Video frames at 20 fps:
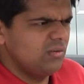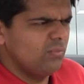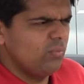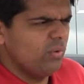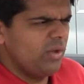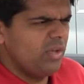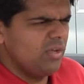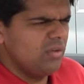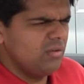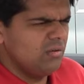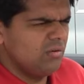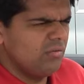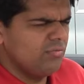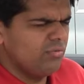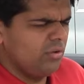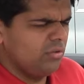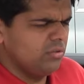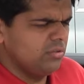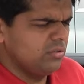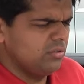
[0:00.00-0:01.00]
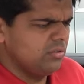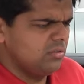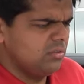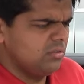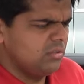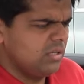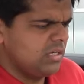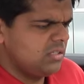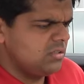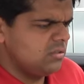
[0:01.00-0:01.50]
in the way of all the
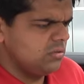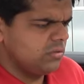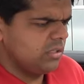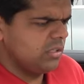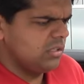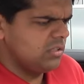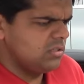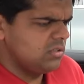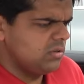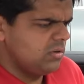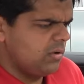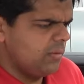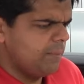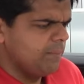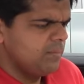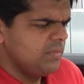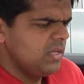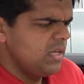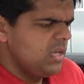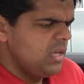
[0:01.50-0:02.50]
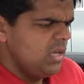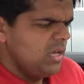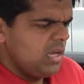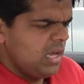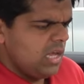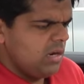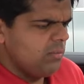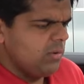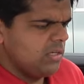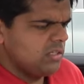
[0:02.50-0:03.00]
nice looking interior.
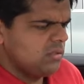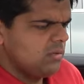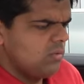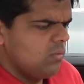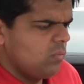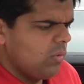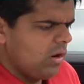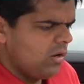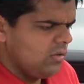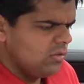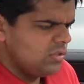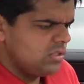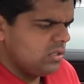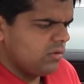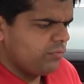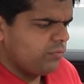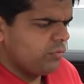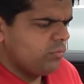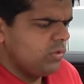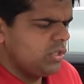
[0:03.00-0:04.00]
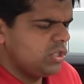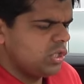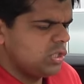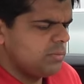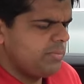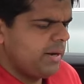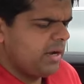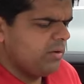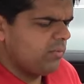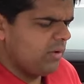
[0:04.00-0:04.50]
Anyways, wireless stuff from
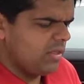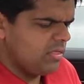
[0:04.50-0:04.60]
recharge pad